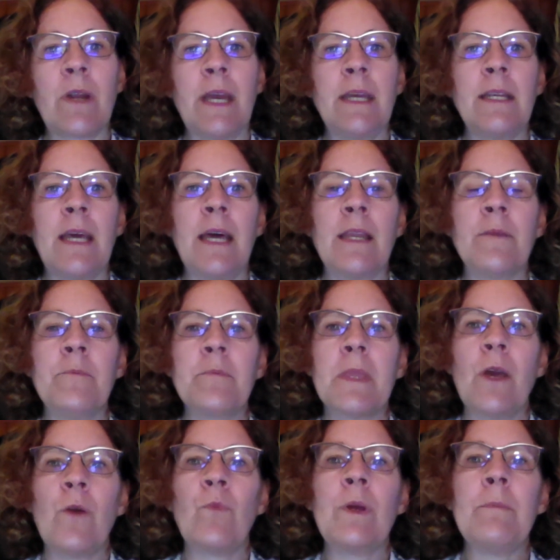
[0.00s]
right? And
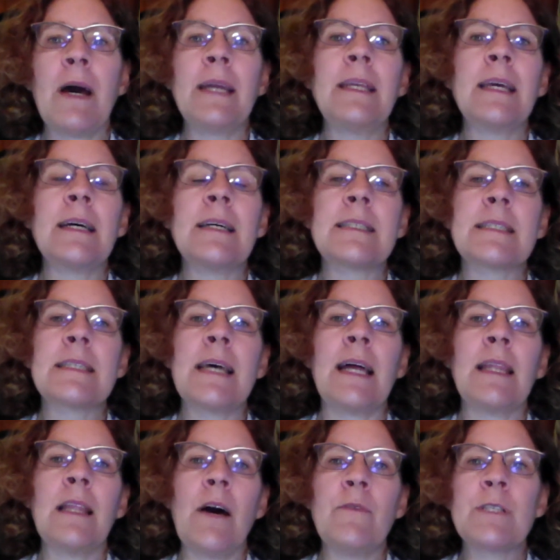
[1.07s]
reminding us
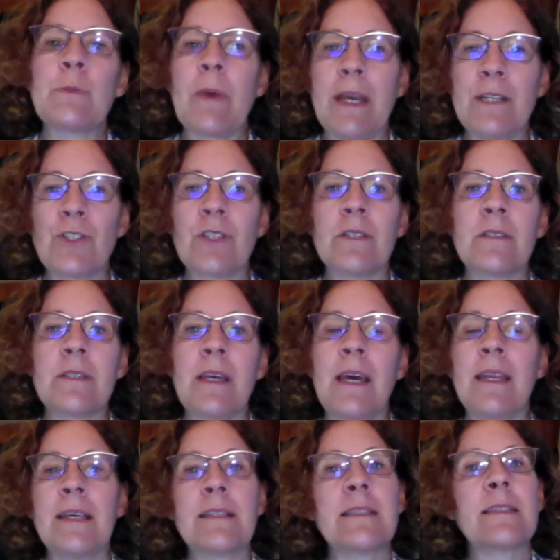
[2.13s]
that love is patient
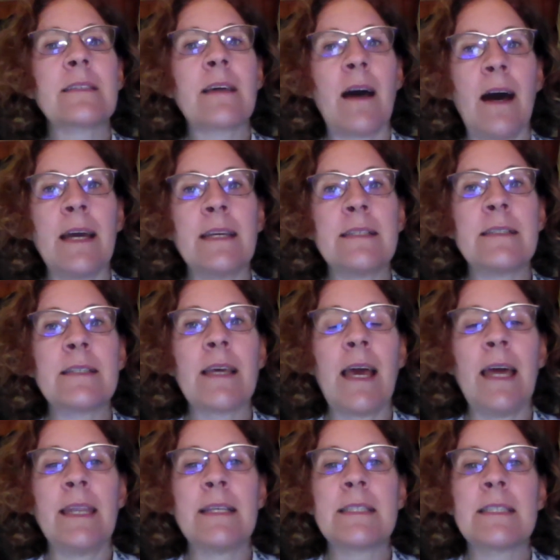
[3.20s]
and it's kind
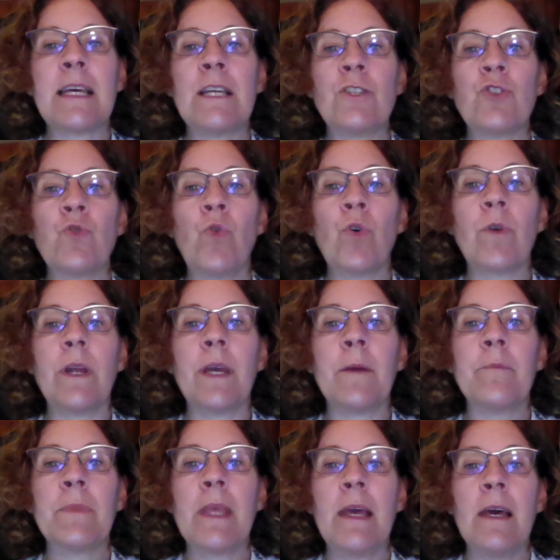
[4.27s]
and it's enduring.